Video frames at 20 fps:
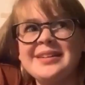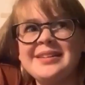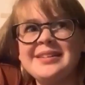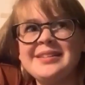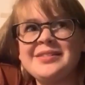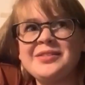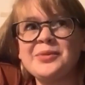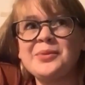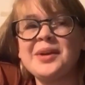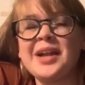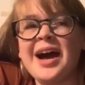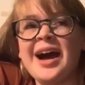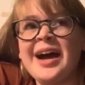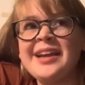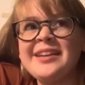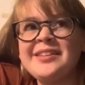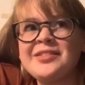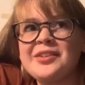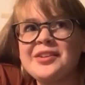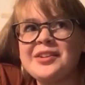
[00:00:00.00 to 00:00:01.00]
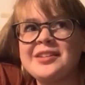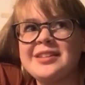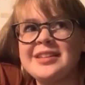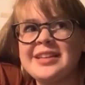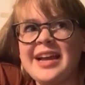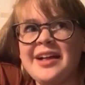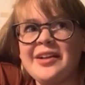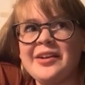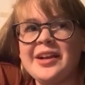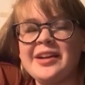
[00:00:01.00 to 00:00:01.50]
So when I started the
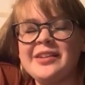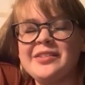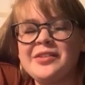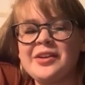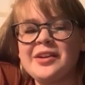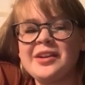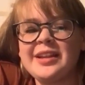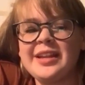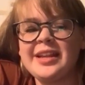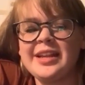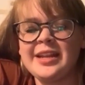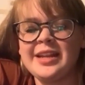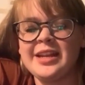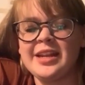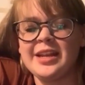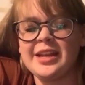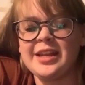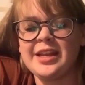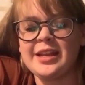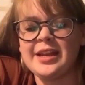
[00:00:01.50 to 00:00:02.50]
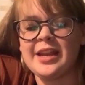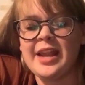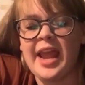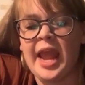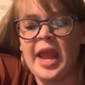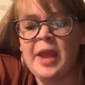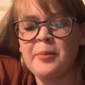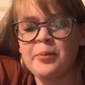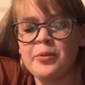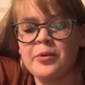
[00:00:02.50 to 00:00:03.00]
gallery, I started it in
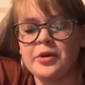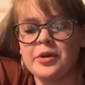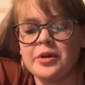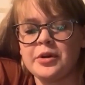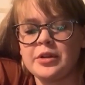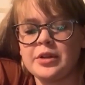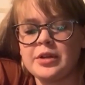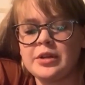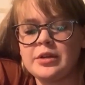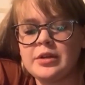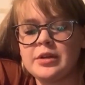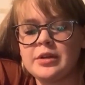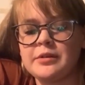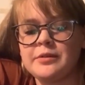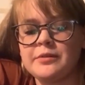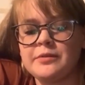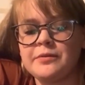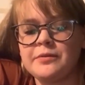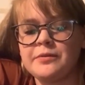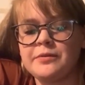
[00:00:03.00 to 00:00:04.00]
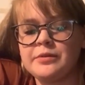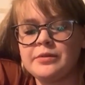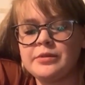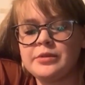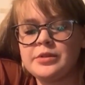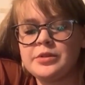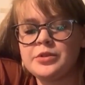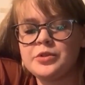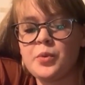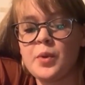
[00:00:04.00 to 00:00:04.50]
April of
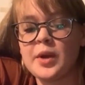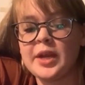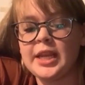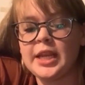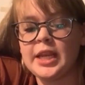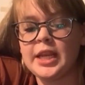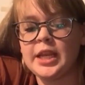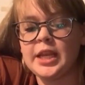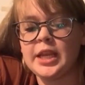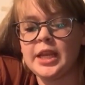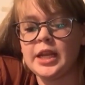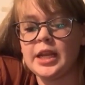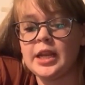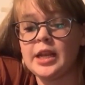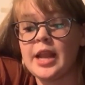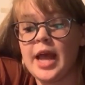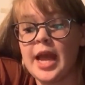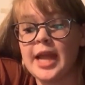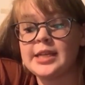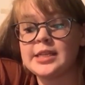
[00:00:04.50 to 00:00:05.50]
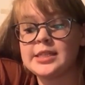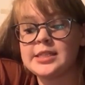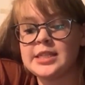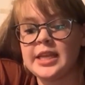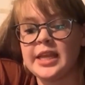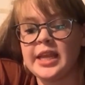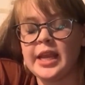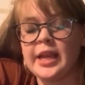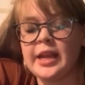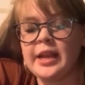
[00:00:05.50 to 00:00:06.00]

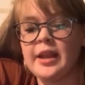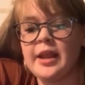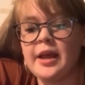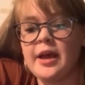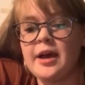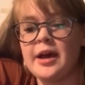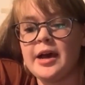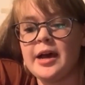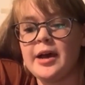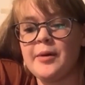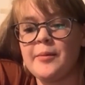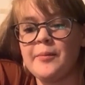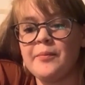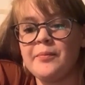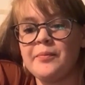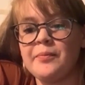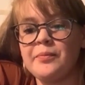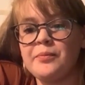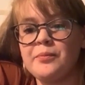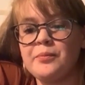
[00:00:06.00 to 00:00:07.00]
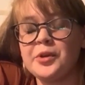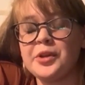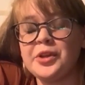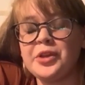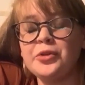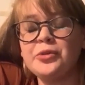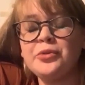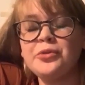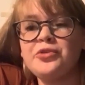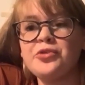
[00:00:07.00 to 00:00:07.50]
2019. But
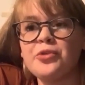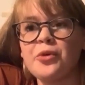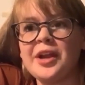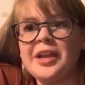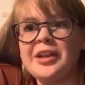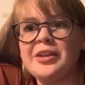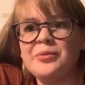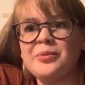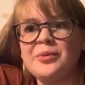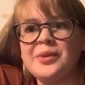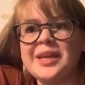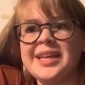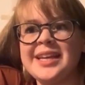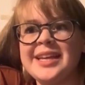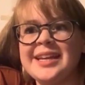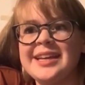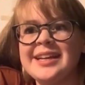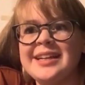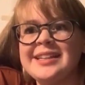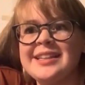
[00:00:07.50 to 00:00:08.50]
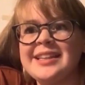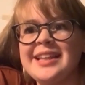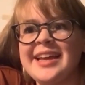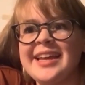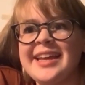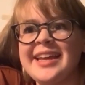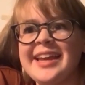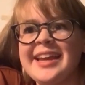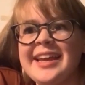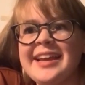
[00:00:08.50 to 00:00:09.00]
you joined me
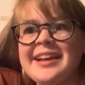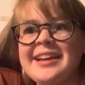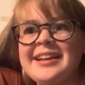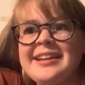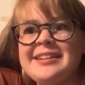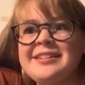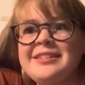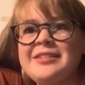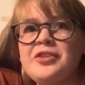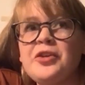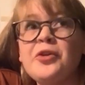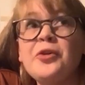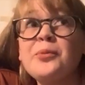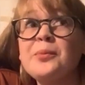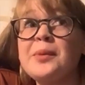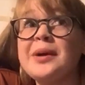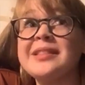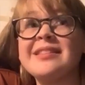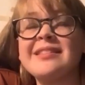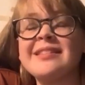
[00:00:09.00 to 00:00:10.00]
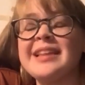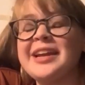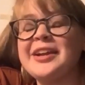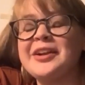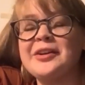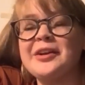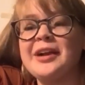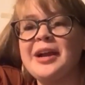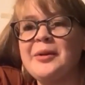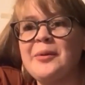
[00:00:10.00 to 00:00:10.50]
like 2 months
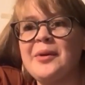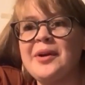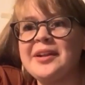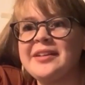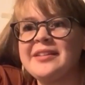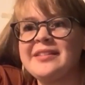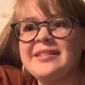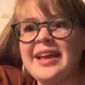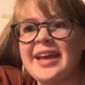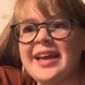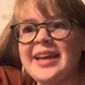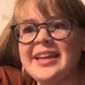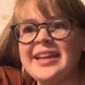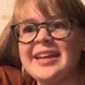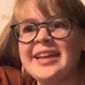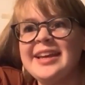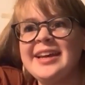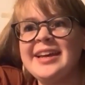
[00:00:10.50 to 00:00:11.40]
later, I want to say.